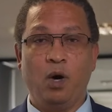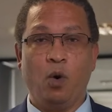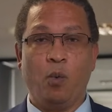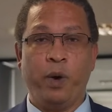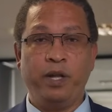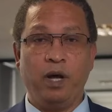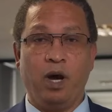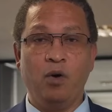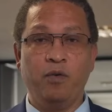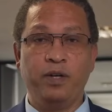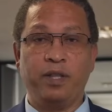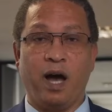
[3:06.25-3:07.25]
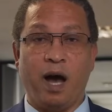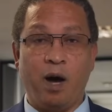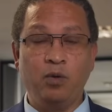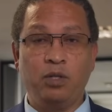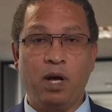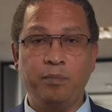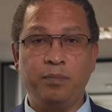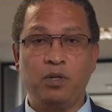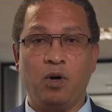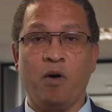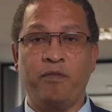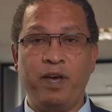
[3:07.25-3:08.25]
went over the outcomes
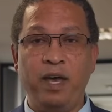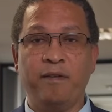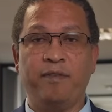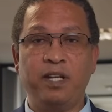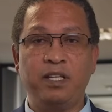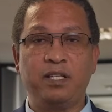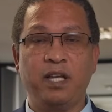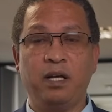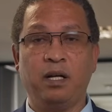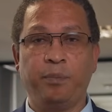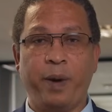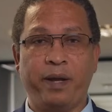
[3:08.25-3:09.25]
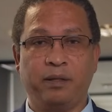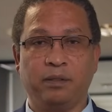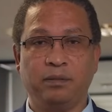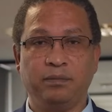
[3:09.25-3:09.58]
of every single panel.